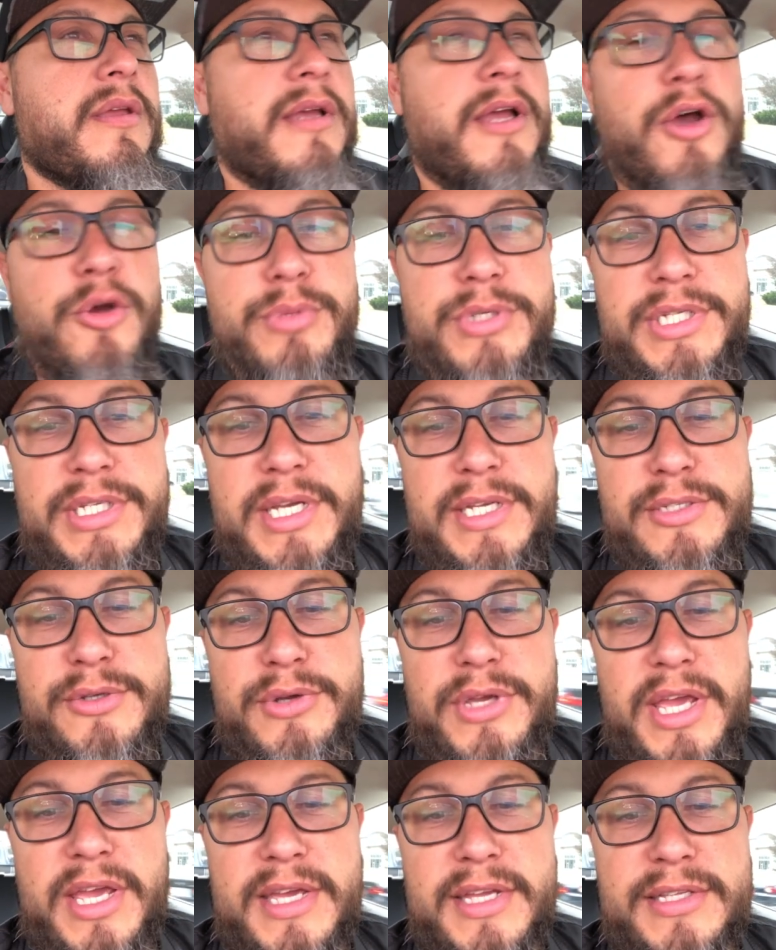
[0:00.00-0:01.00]
I hope she does
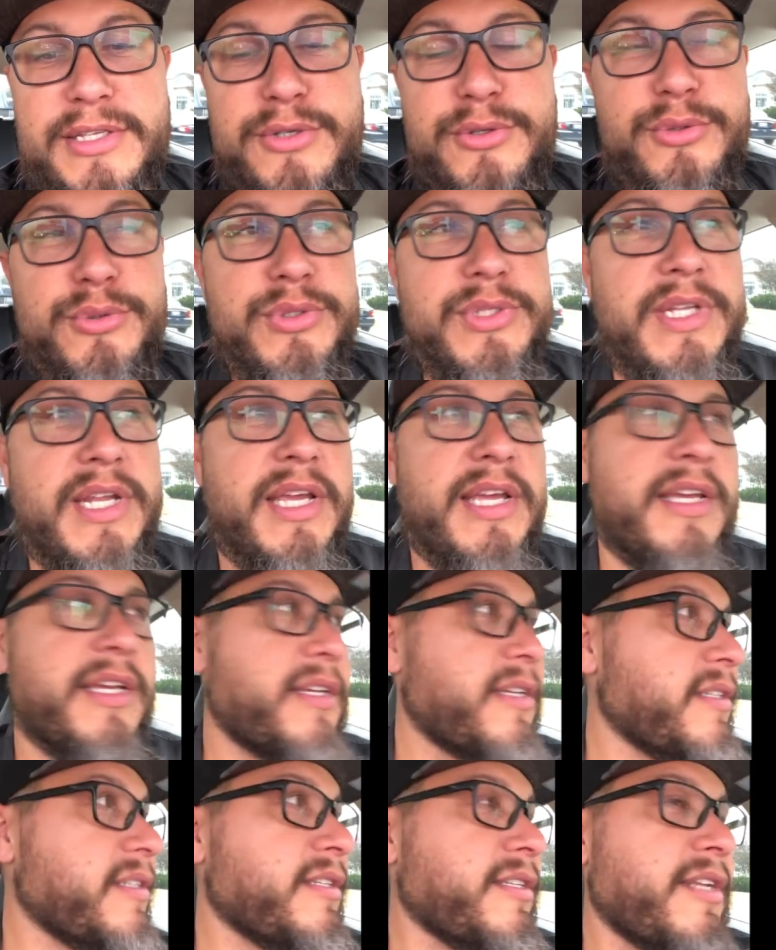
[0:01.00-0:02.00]
okay at school today,
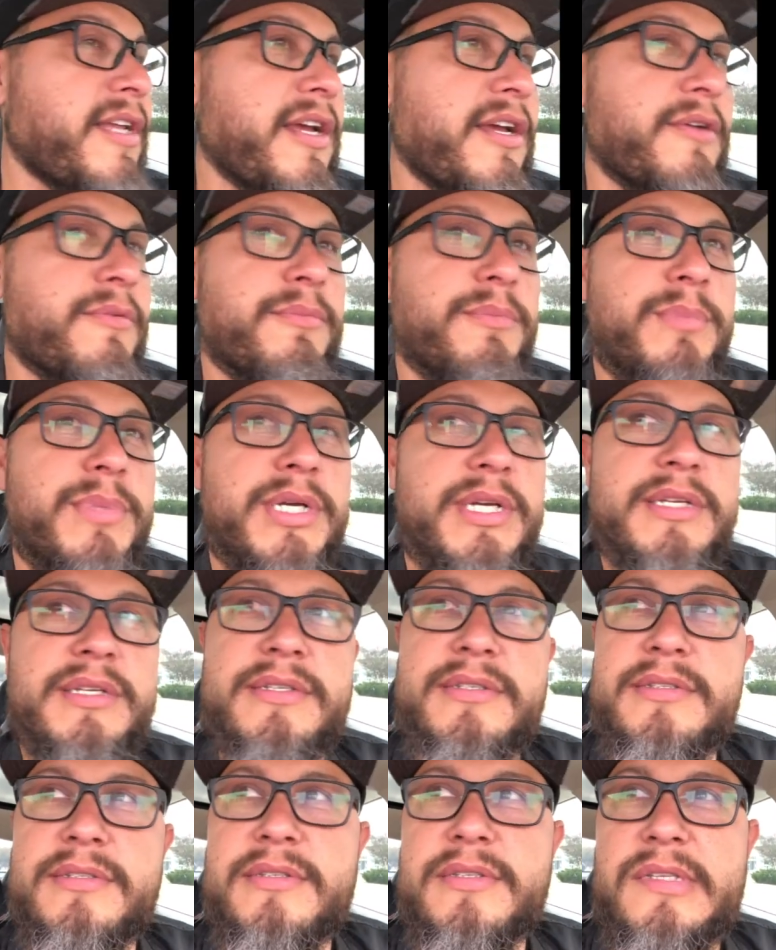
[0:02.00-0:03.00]
you know, but
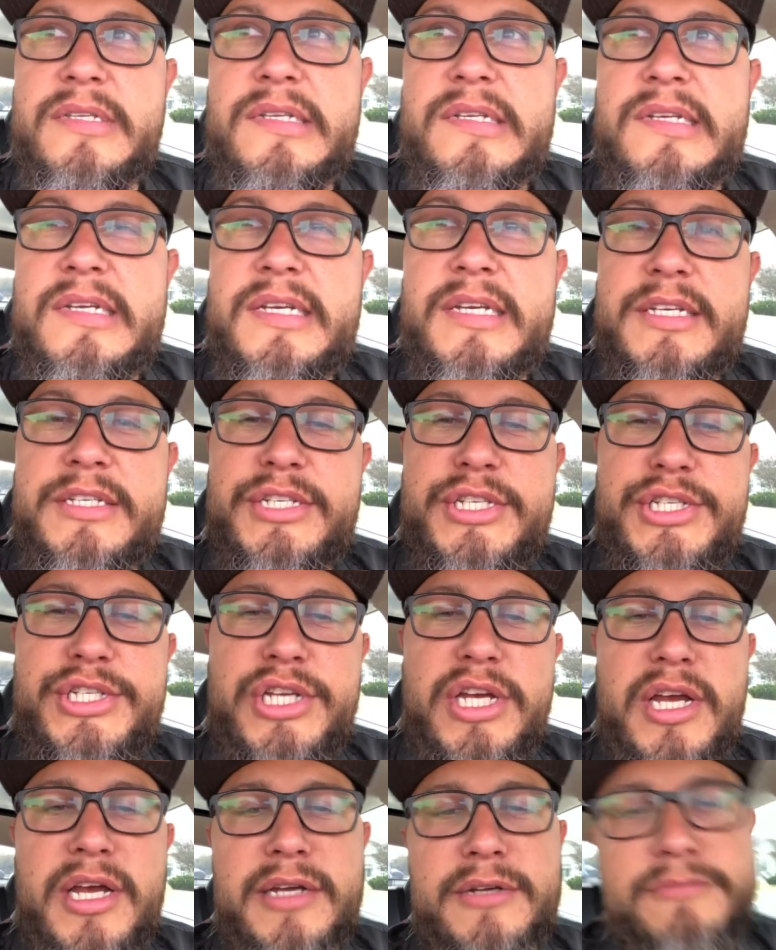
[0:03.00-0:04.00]
she's
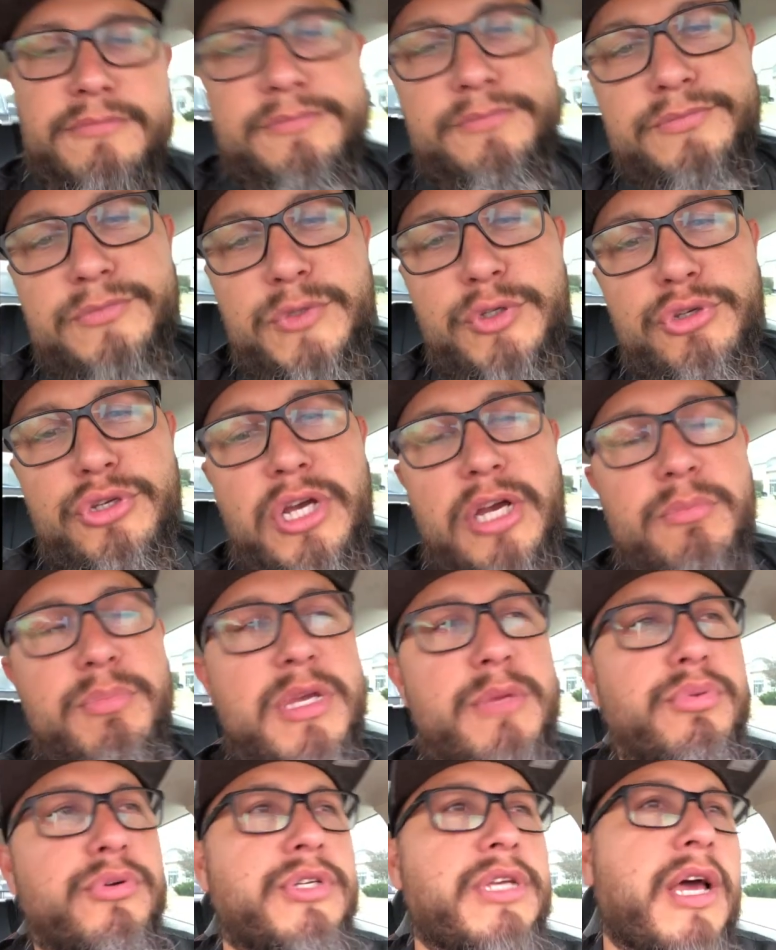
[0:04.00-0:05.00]
young. You young
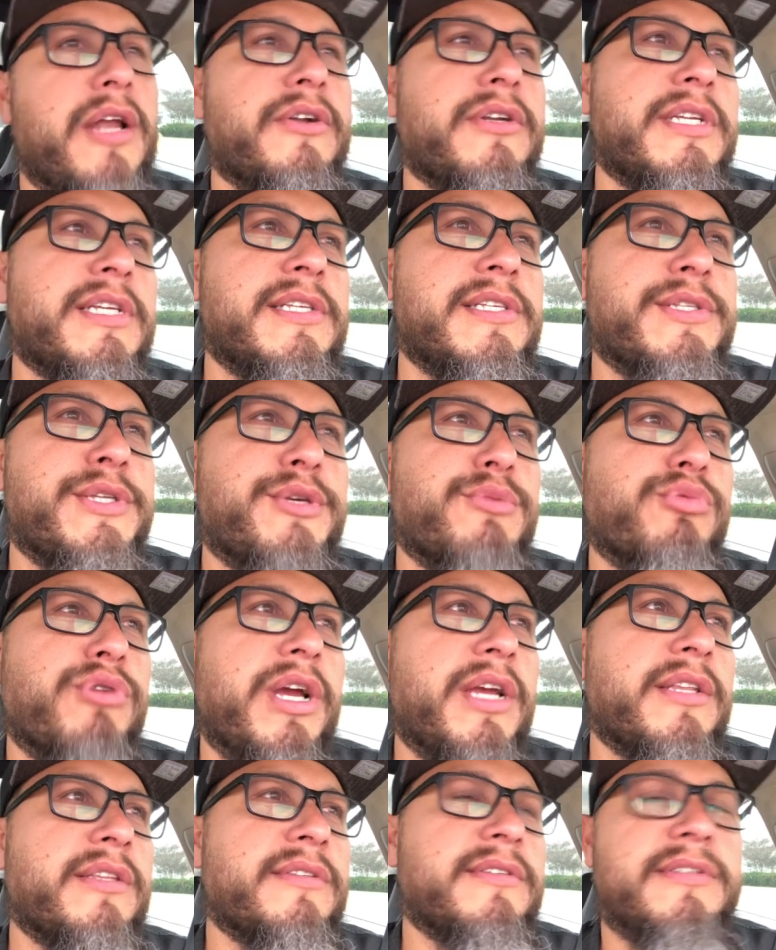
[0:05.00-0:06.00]
people, y'all don't need sleep,
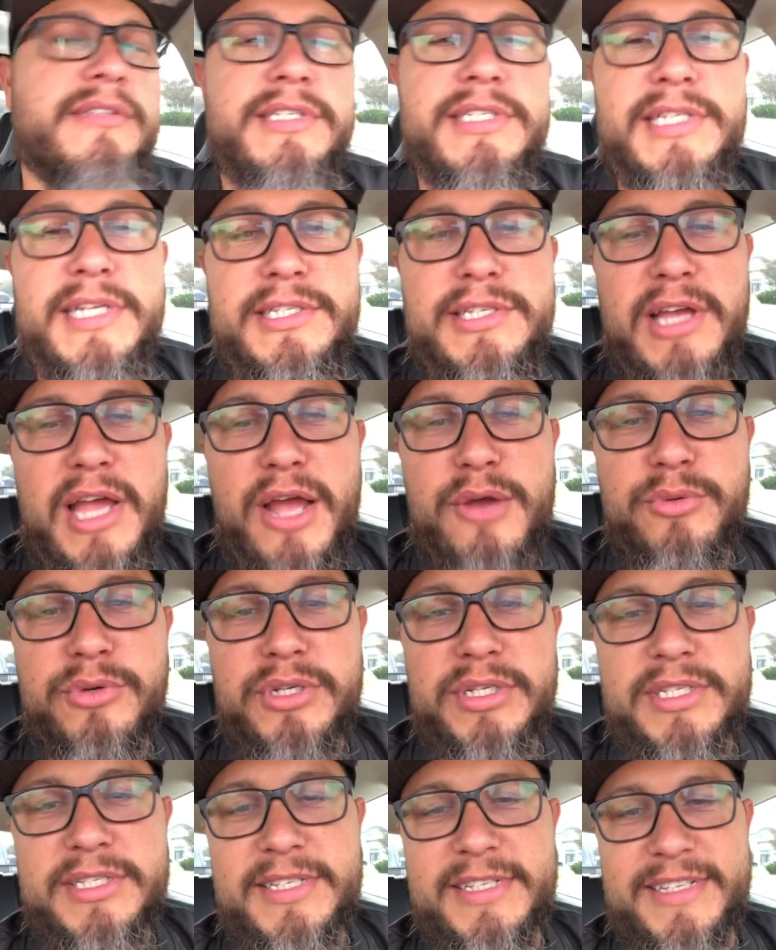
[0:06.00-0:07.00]
right? At least that's how I
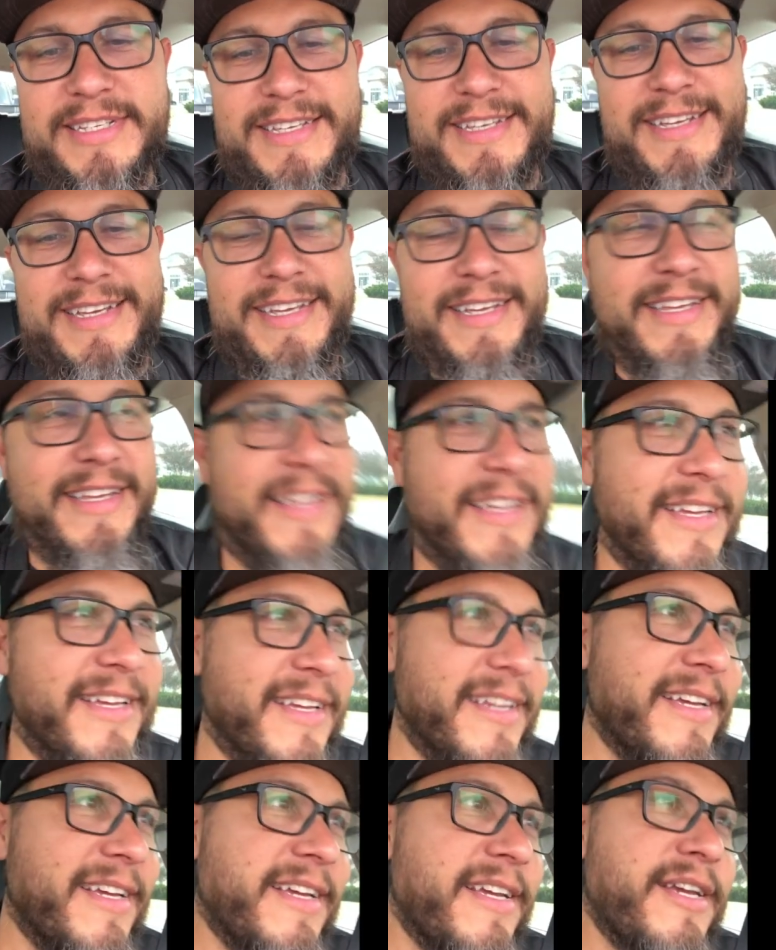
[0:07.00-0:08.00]
was.
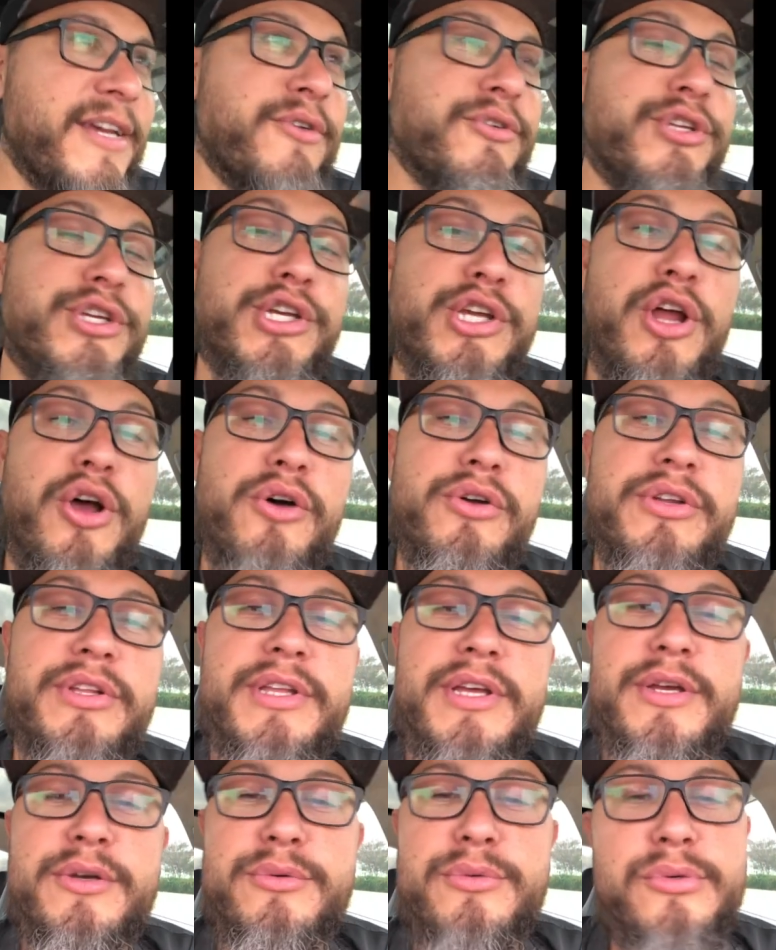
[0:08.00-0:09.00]
When you get older
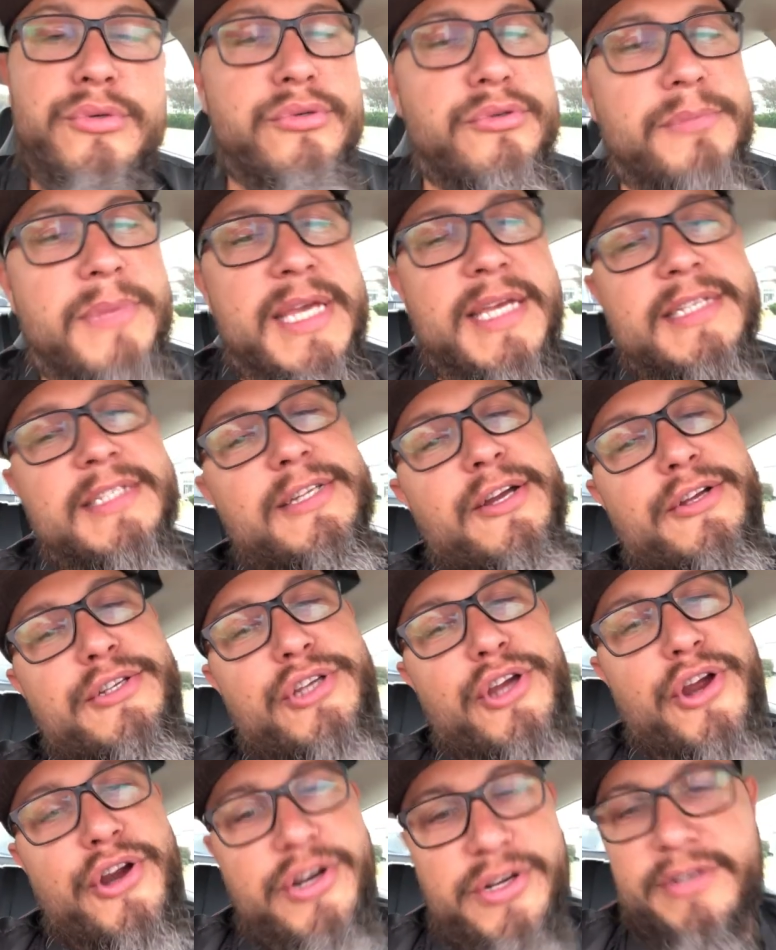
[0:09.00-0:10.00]
though, woo, man, it
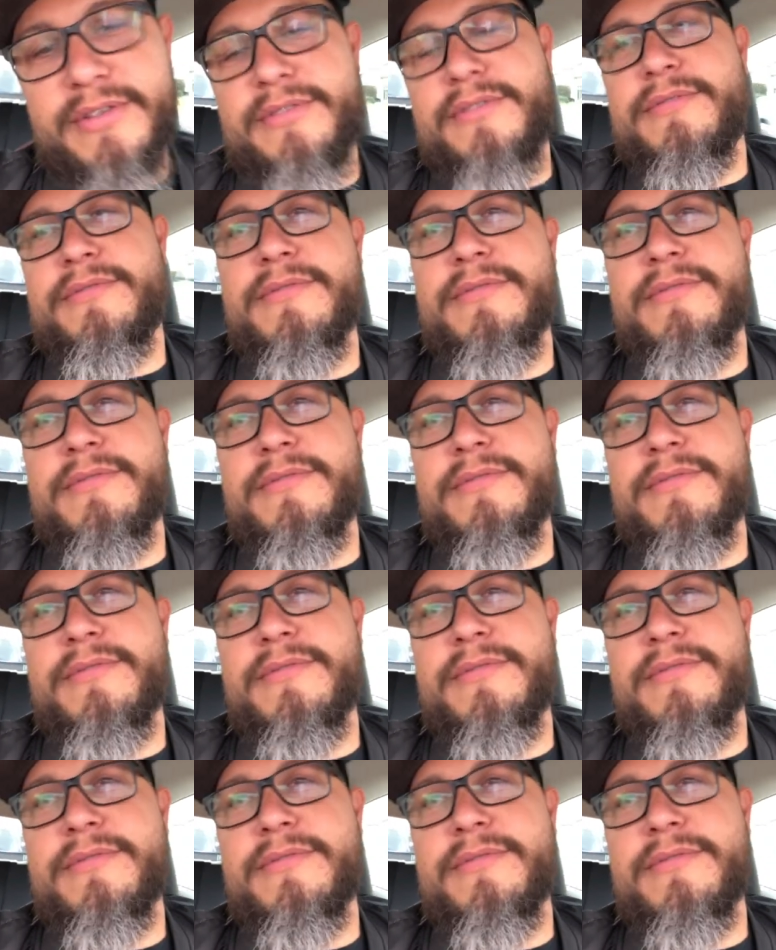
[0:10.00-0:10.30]
starts hurting.